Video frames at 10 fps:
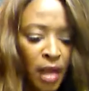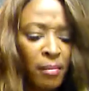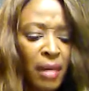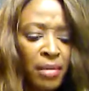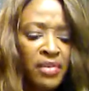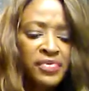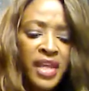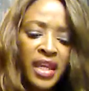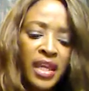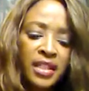My
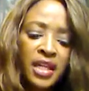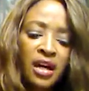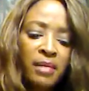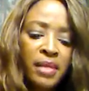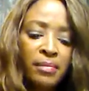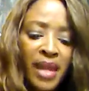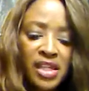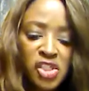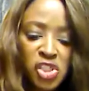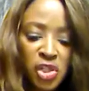birthday had come, and
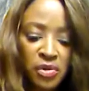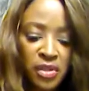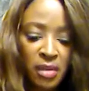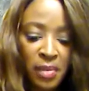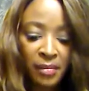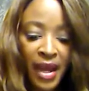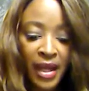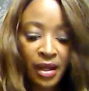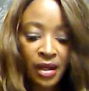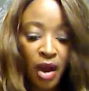Manny showed up at
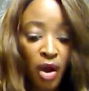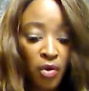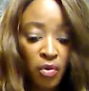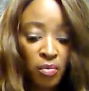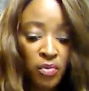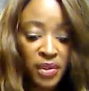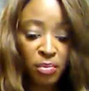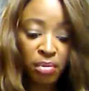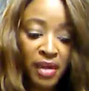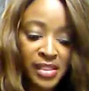my home with
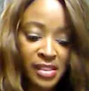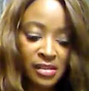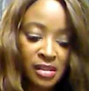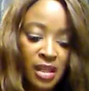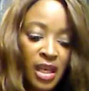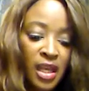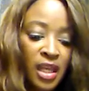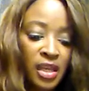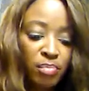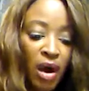a present.
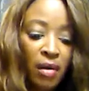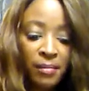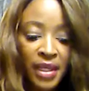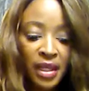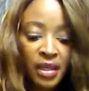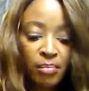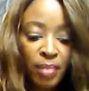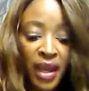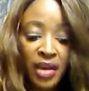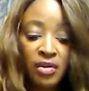He bought me
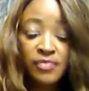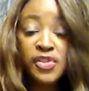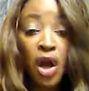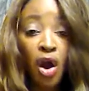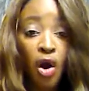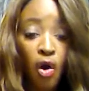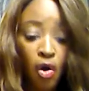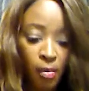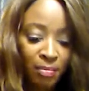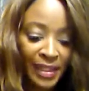a pair of
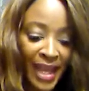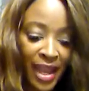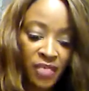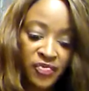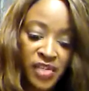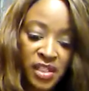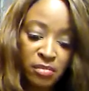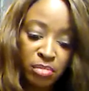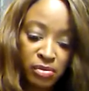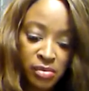tall, black
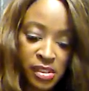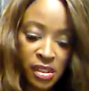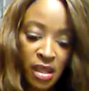fitted boots